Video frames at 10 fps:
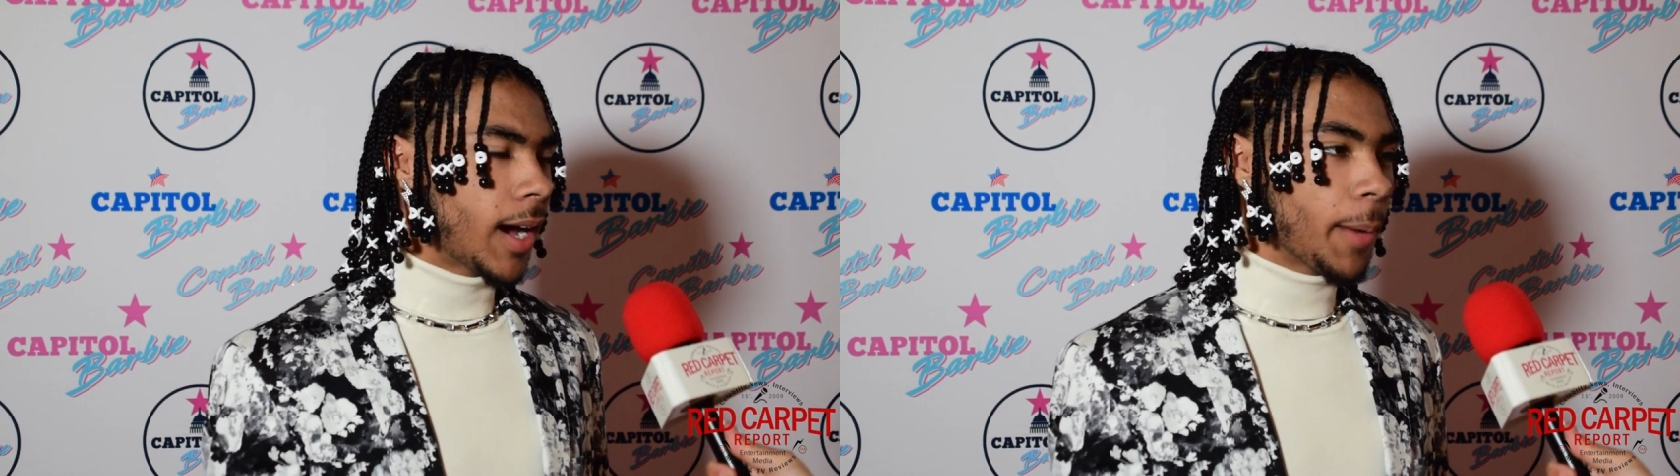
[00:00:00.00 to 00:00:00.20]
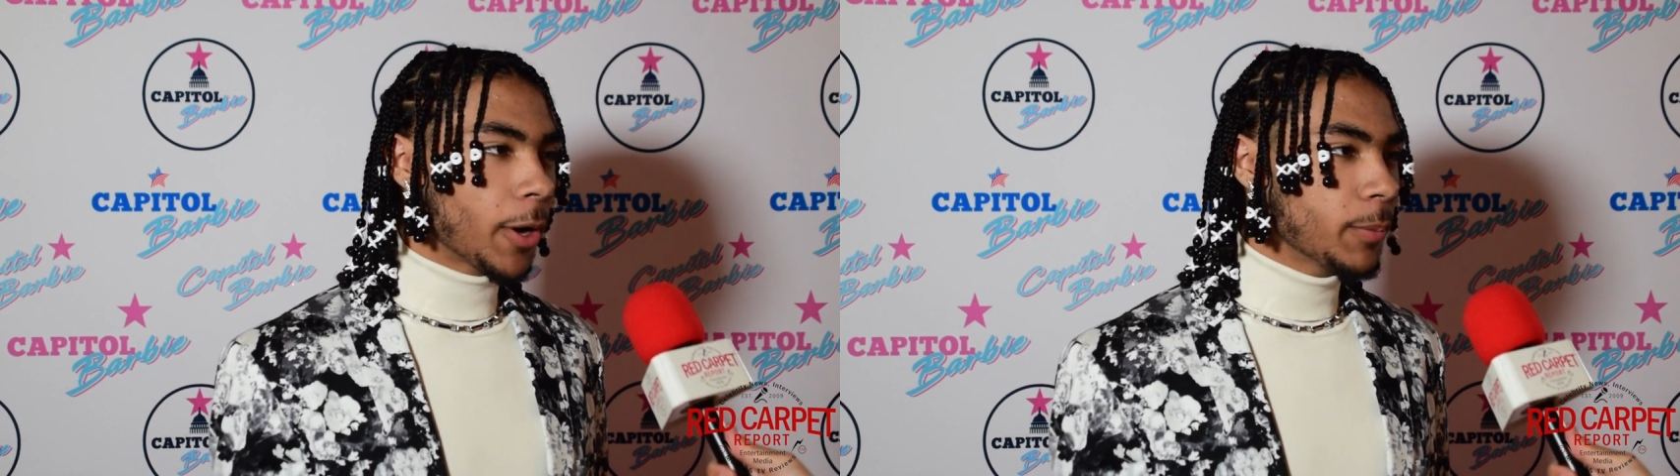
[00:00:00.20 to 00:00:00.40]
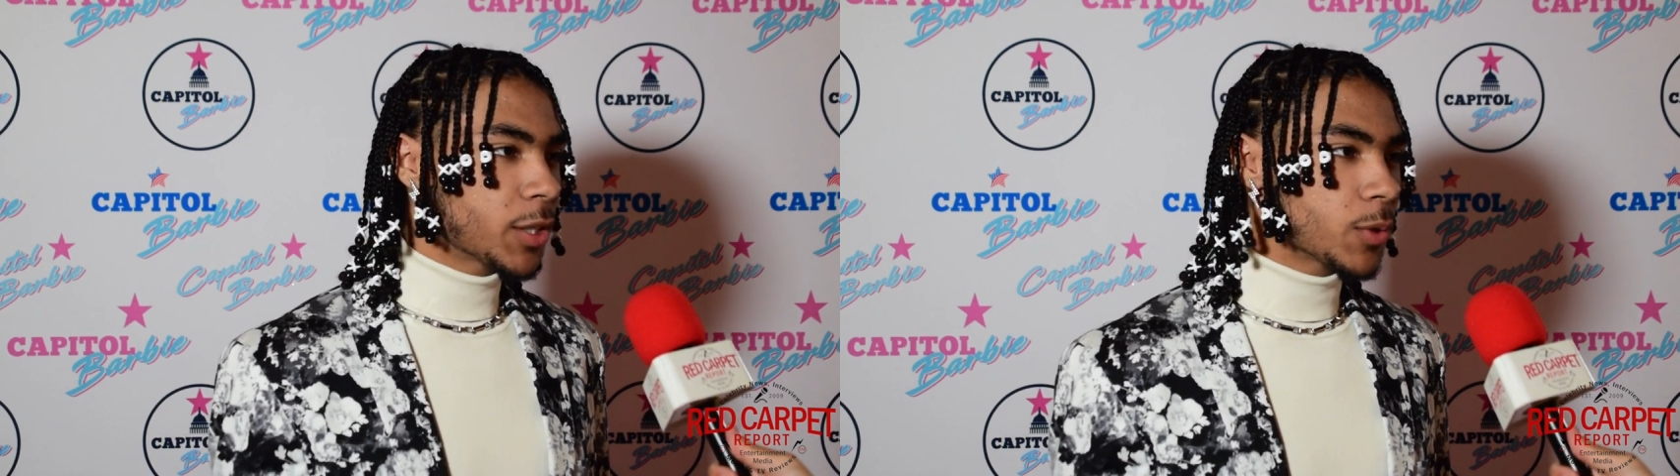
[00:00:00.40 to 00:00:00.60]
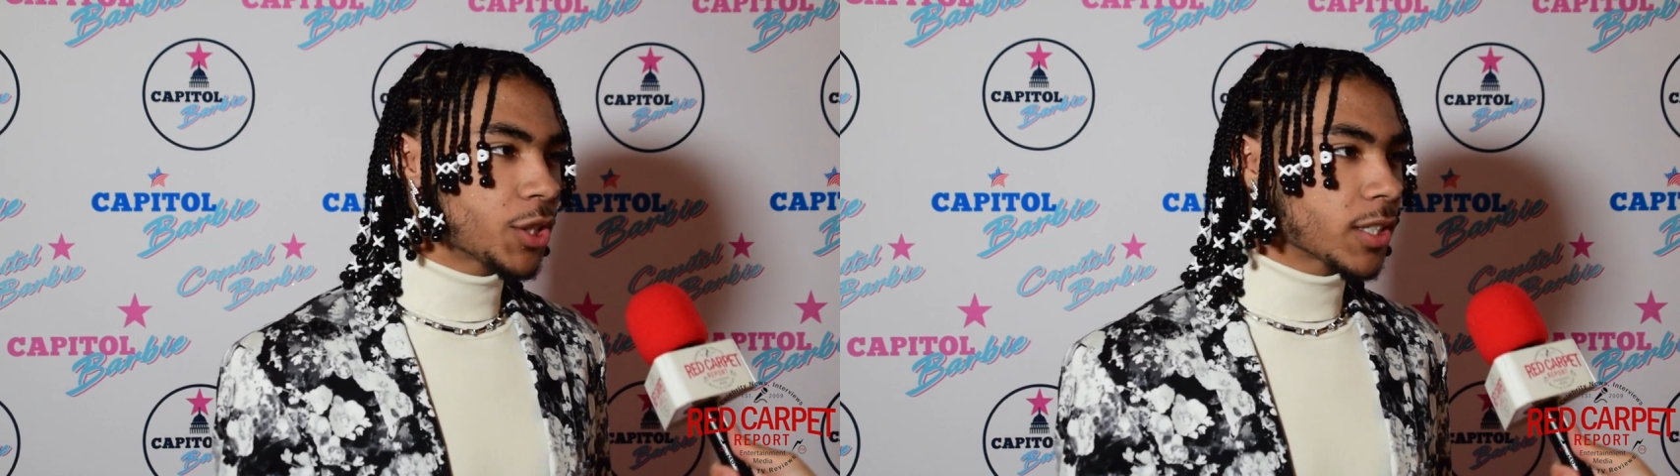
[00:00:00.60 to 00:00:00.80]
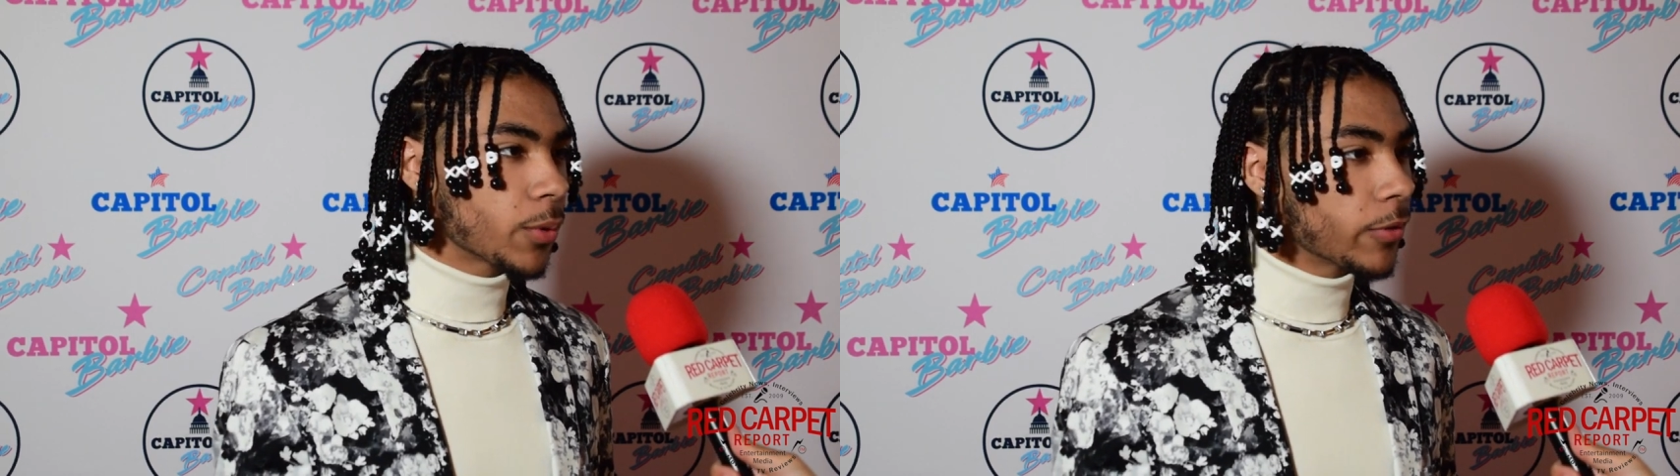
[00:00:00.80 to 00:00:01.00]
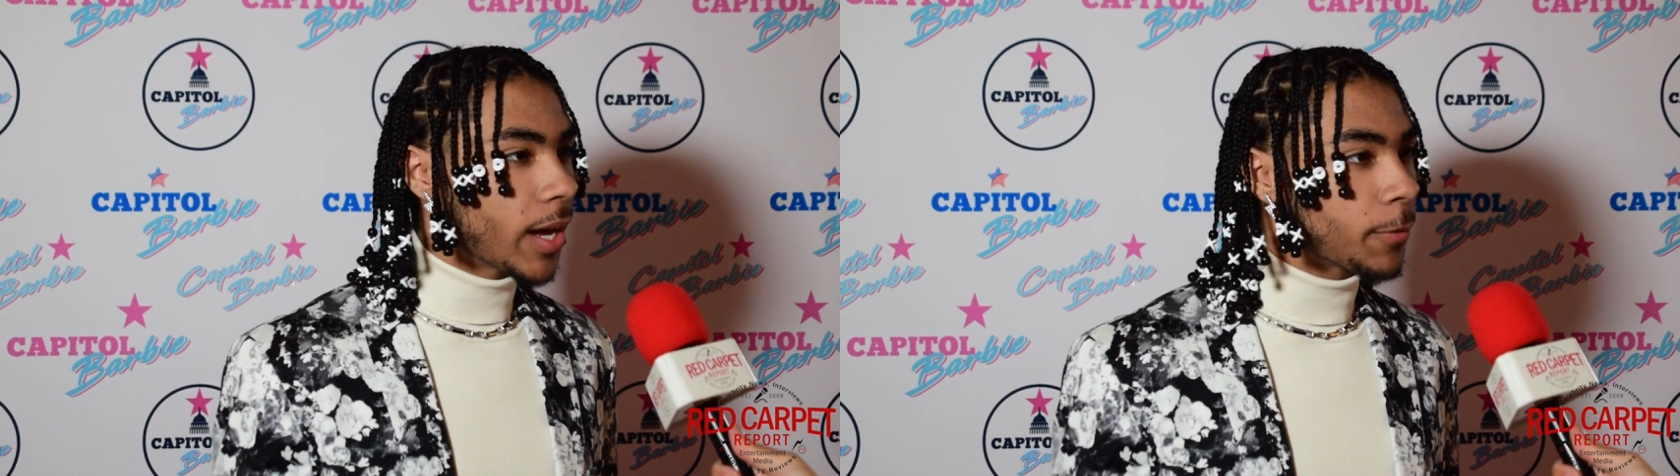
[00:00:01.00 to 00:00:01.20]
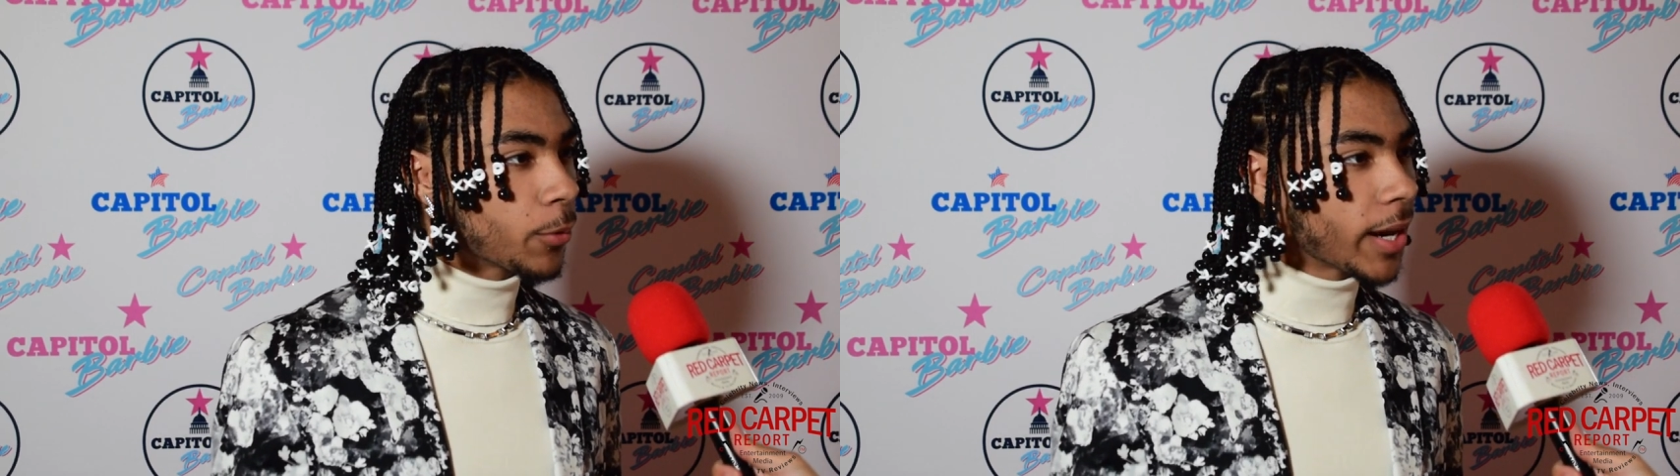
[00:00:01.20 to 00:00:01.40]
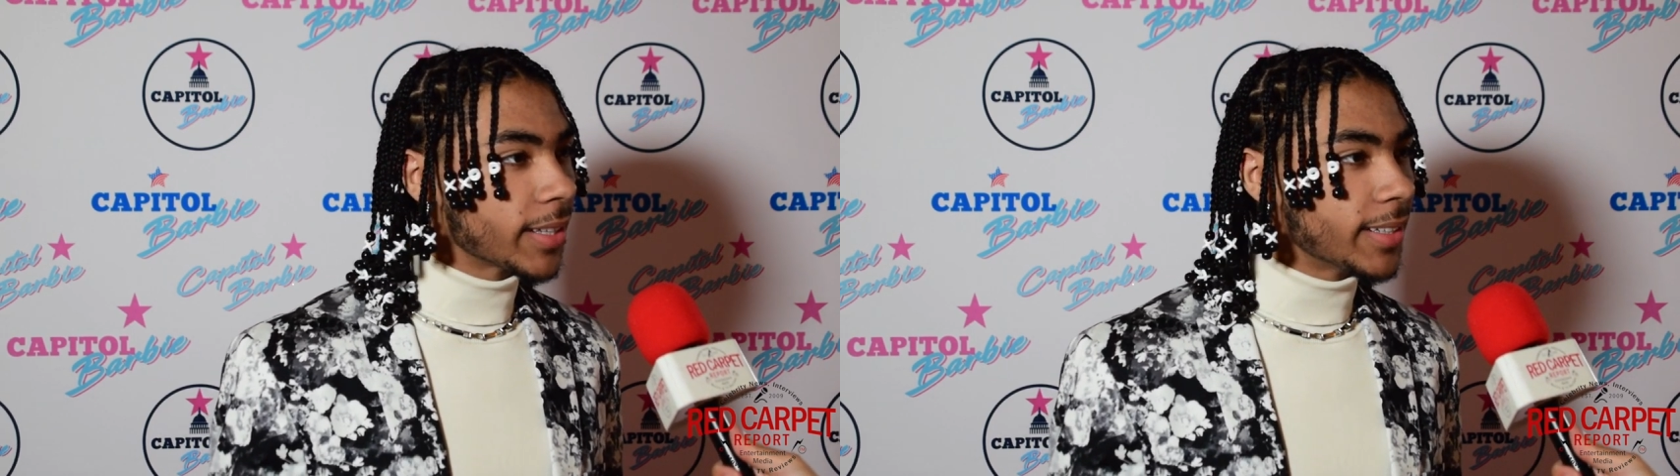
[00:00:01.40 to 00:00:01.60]
I pretty much was just whatever
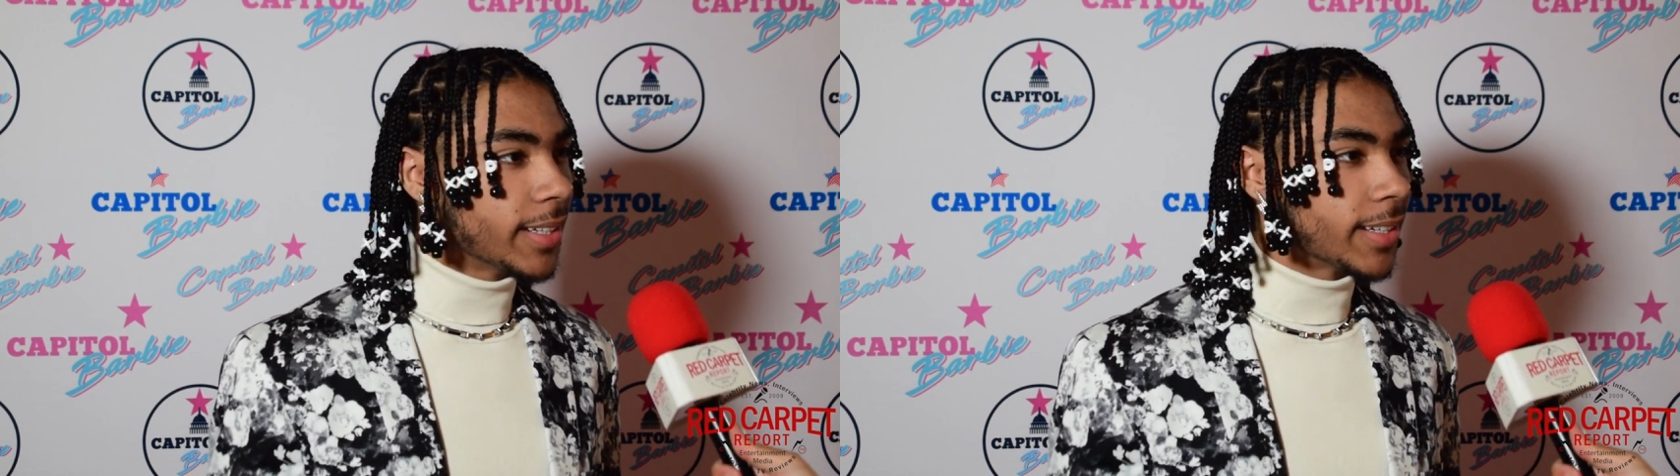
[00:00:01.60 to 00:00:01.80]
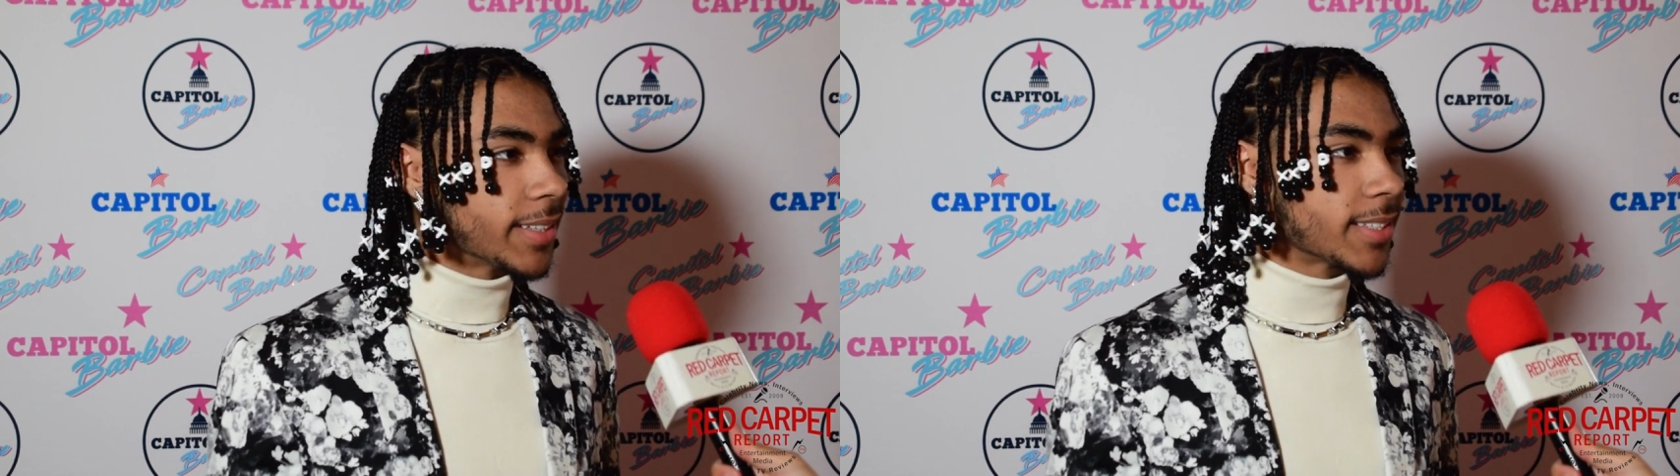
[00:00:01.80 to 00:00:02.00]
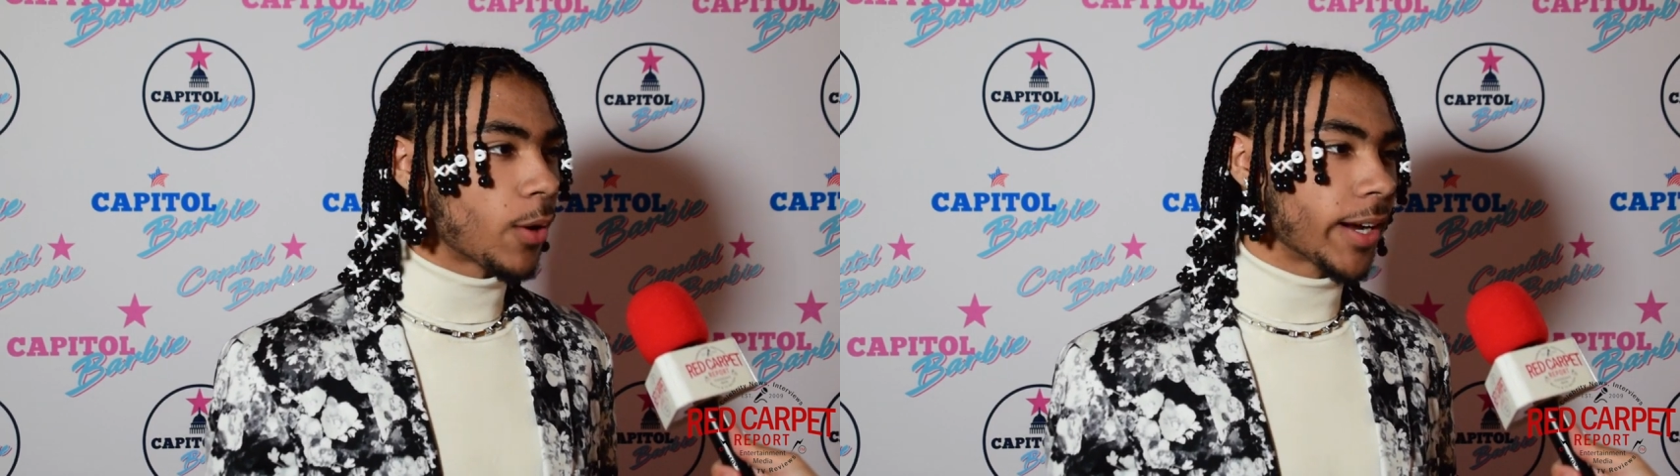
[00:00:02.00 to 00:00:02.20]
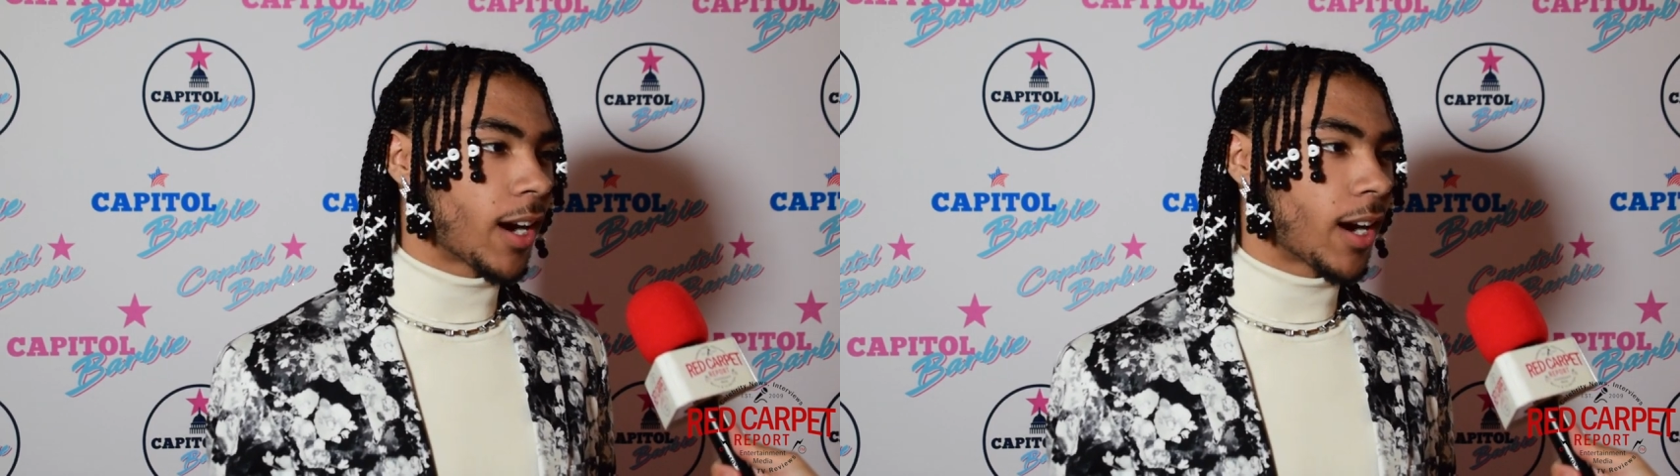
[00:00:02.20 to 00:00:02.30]
Riley needed. So I